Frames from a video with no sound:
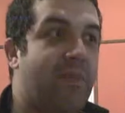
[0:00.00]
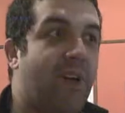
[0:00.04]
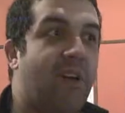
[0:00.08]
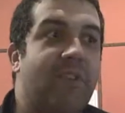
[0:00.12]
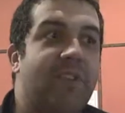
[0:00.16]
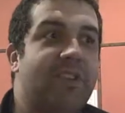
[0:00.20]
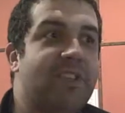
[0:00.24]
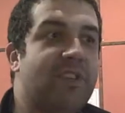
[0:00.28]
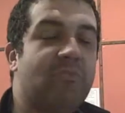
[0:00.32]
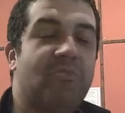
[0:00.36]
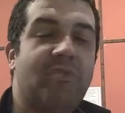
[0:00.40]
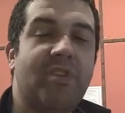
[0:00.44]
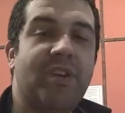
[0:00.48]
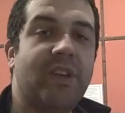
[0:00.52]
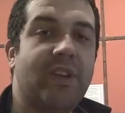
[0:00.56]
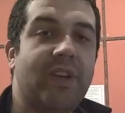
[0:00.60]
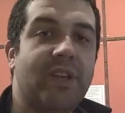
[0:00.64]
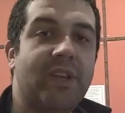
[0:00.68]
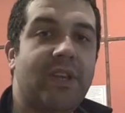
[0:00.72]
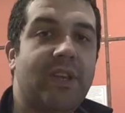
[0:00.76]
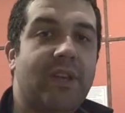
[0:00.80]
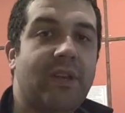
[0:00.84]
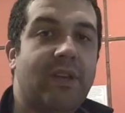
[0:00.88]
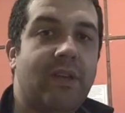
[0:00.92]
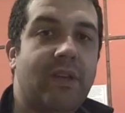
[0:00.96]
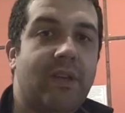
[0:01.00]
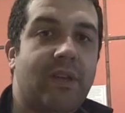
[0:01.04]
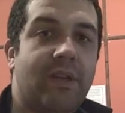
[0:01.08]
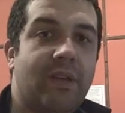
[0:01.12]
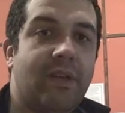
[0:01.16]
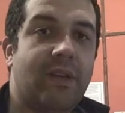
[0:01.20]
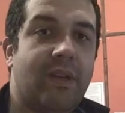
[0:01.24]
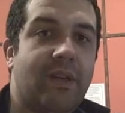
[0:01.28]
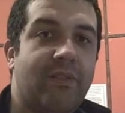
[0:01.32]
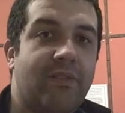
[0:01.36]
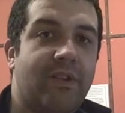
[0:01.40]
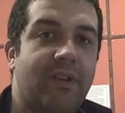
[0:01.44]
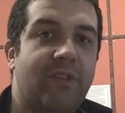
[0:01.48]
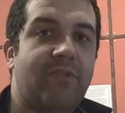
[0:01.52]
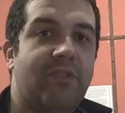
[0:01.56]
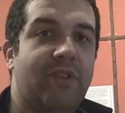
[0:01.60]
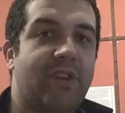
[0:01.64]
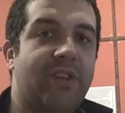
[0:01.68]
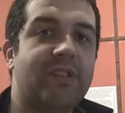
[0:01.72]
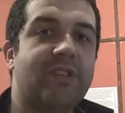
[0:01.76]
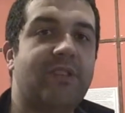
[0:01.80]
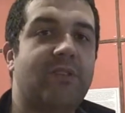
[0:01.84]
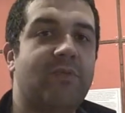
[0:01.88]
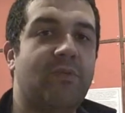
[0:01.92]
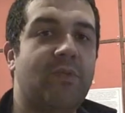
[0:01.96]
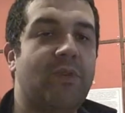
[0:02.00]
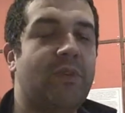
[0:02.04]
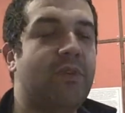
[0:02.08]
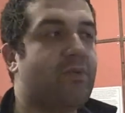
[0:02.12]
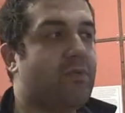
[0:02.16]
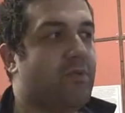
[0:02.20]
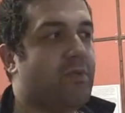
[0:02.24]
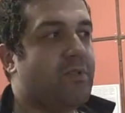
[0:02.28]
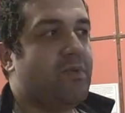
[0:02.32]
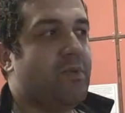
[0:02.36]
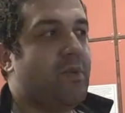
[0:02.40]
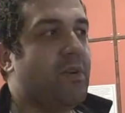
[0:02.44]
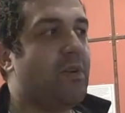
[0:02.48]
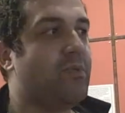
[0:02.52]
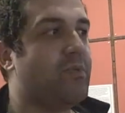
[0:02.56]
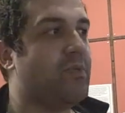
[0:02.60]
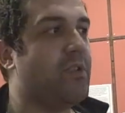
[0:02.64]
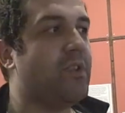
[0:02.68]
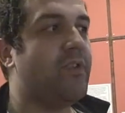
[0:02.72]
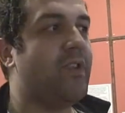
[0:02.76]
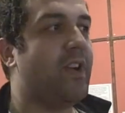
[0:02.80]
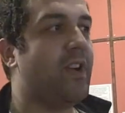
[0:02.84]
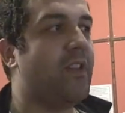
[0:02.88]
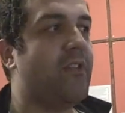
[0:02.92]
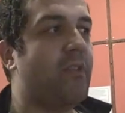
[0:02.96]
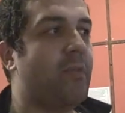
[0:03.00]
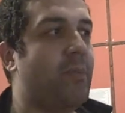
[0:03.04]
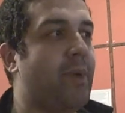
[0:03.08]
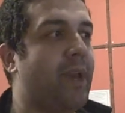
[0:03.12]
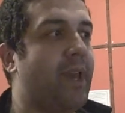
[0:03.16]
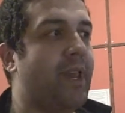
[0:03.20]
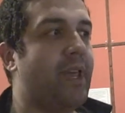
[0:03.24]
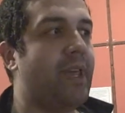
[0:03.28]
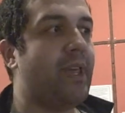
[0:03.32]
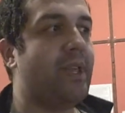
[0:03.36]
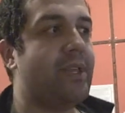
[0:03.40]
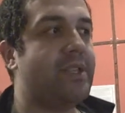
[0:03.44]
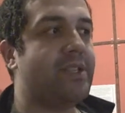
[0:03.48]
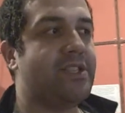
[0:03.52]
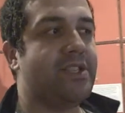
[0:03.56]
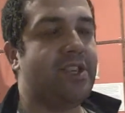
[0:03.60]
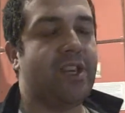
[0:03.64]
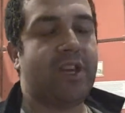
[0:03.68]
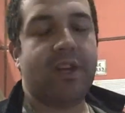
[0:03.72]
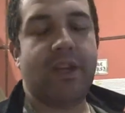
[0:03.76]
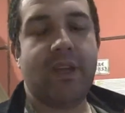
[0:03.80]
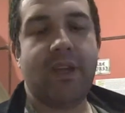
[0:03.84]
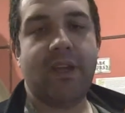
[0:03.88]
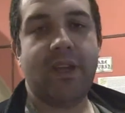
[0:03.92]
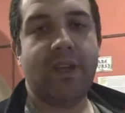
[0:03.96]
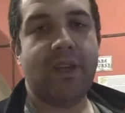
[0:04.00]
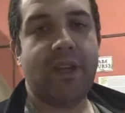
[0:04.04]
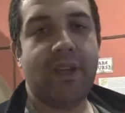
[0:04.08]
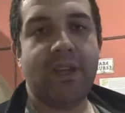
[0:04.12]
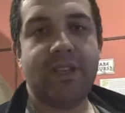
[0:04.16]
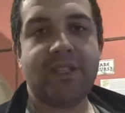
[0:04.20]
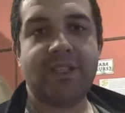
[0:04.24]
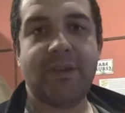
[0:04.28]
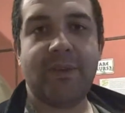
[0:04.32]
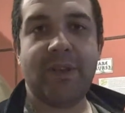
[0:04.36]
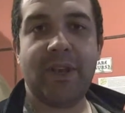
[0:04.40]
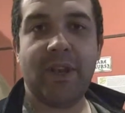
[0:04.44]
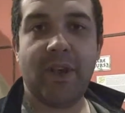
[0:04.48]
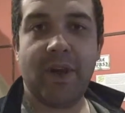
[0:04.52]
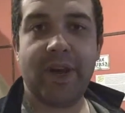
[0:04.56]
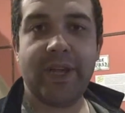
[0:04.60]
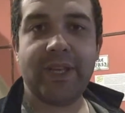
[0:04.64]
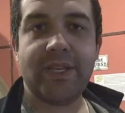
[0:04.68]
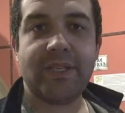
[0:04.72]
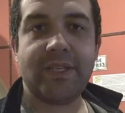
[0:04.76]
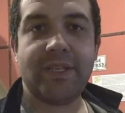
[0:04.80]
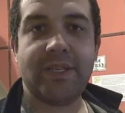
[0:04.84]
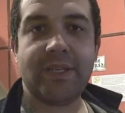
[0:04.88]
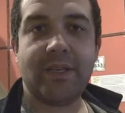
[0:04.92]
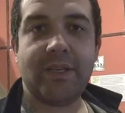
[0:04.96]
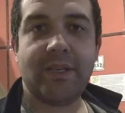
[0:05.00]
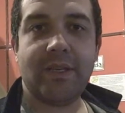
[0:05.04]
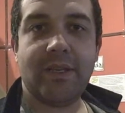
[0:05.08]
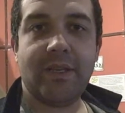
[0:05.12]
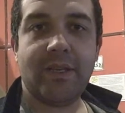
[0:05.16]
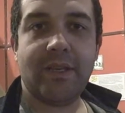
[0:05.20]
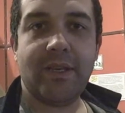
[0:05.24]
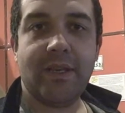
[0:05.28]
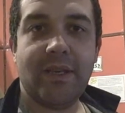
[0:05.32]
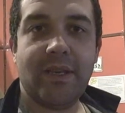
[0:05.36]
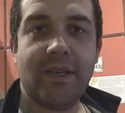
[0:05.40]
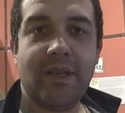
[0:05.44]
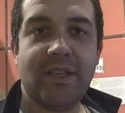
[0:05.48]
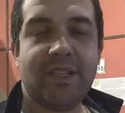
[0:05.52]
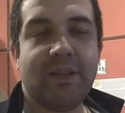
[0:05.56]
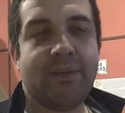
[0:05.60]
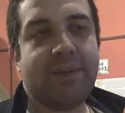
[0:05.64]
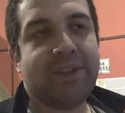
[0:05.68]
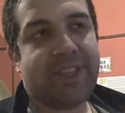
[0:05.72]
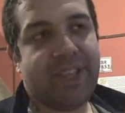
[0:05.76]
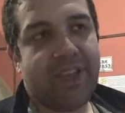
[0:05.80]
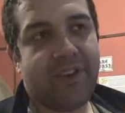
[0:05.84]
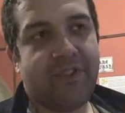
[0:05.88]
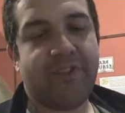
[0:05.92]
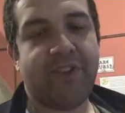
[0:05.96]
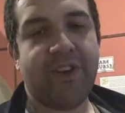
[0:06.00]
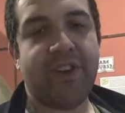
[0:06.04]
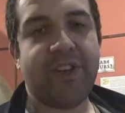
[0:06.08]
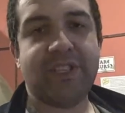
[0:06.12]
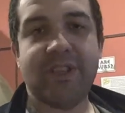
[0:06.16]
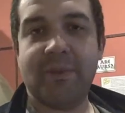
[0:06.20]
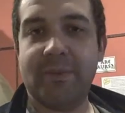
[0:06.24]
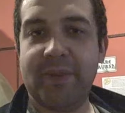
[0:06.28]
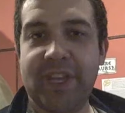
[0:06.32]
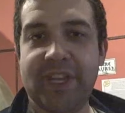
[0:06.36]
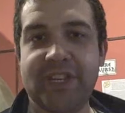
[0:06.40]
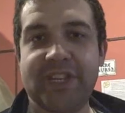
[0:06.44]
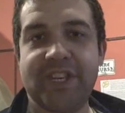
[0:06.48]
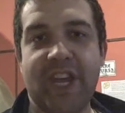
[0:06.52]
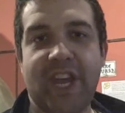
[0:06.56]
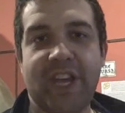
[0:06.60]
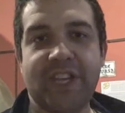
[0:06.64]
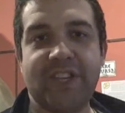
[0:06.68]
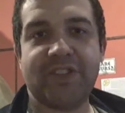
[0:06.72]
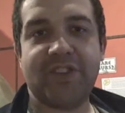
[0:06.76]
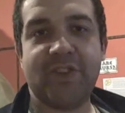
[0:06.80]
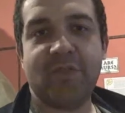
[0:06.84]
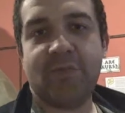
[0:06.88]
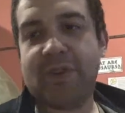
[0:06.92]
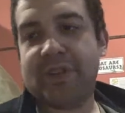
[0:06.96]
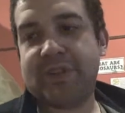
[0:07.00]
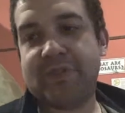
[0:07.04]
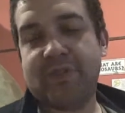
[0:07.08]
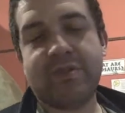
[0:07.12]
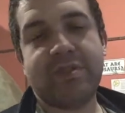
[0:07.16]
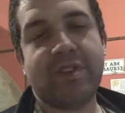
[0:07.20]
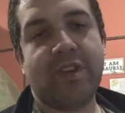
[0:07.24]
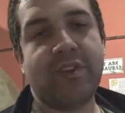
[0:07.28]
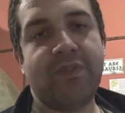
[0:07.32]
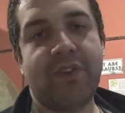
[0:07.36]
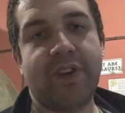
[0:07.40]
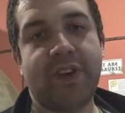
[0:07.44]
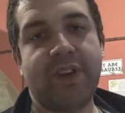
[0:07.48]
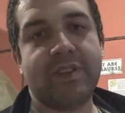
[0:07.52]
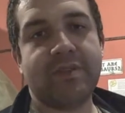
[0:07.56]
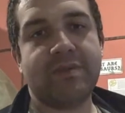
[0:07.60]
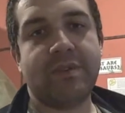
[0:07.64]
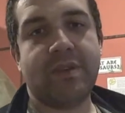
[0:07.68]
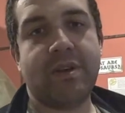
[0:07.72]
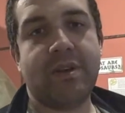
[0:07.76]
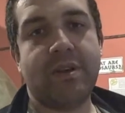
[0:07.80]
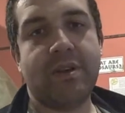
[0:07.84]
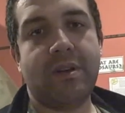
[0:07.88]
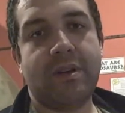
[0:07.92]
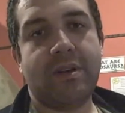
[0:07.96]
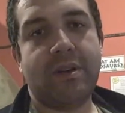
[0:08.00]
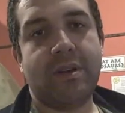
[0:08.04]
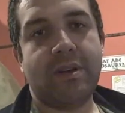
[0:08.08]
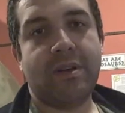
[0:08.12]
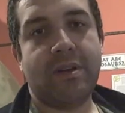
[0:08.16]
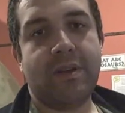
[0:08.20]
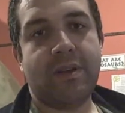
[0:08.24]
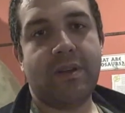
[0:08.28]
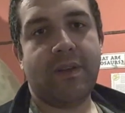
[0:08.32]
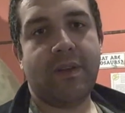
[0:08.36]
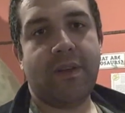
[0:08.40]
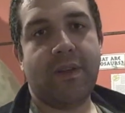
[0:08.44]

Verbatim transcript: I think it's a brilliant idea. It really is good It's well, good value for money. It's uh, something nice, something different, something educational, but it's also fun as well. And